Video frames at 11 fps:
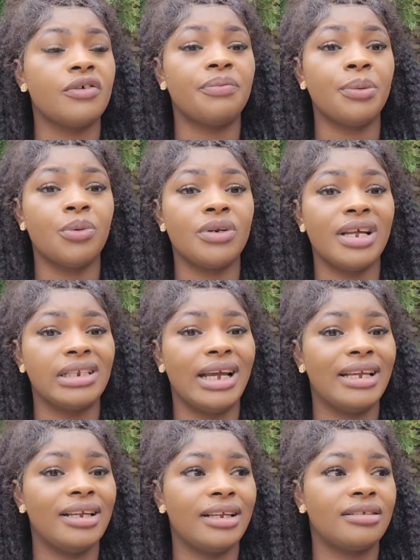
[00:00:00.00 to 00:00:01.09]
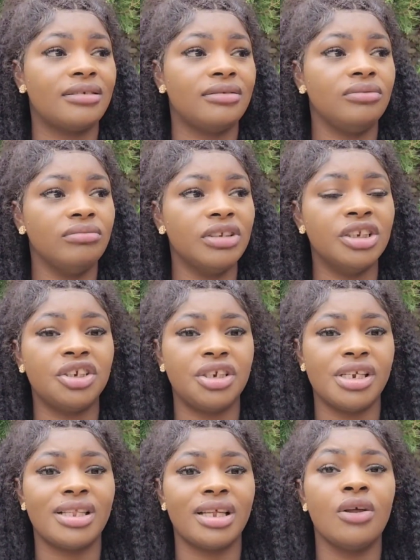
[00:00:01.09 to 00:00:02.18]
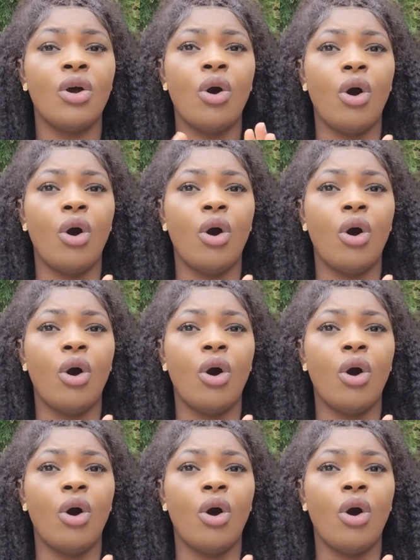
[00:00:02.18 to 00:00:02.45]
of people that I initiated,